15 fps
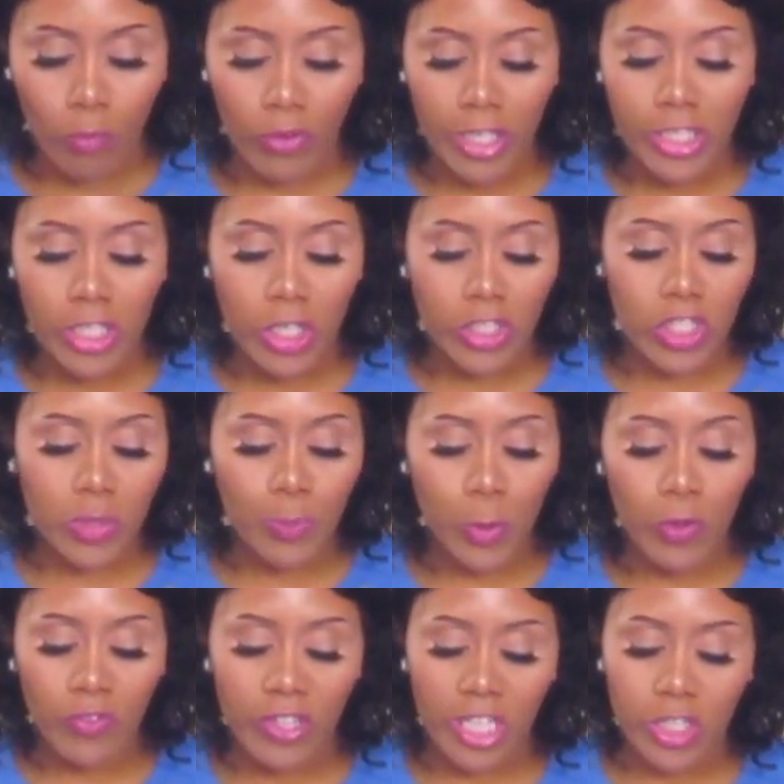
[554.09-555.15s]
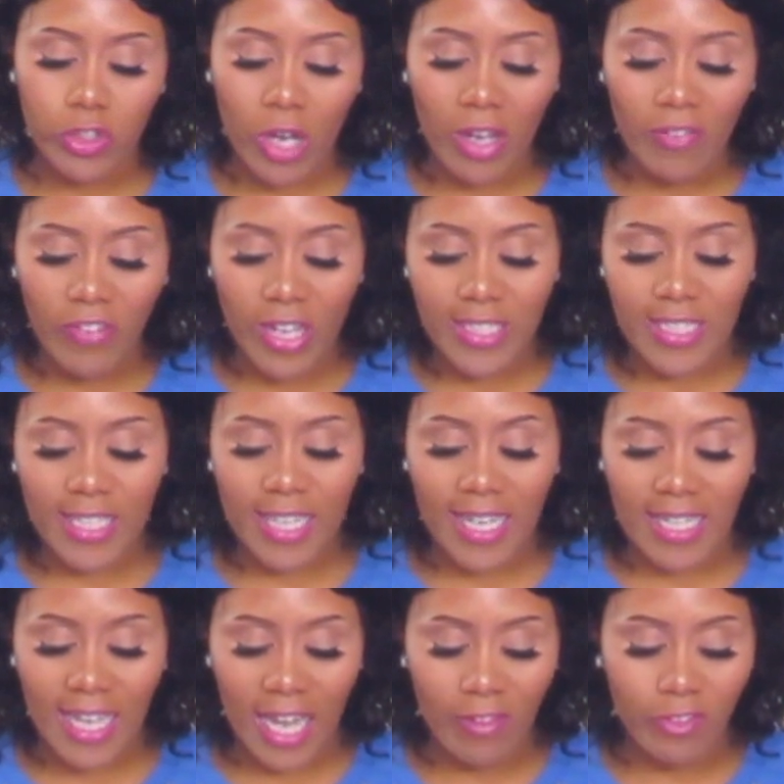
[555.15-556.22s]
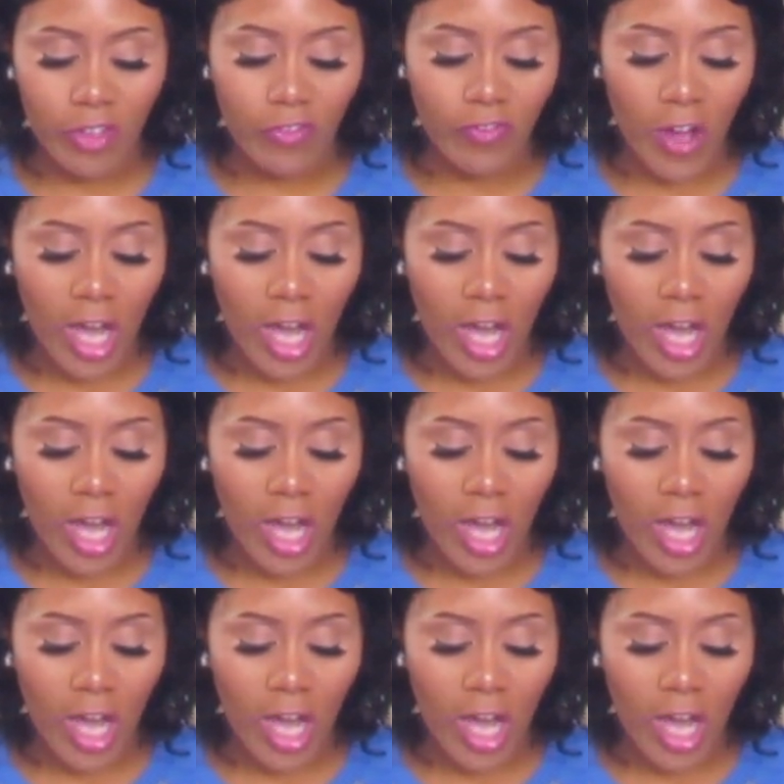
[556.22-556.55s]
Research has proven that dry fasting can have the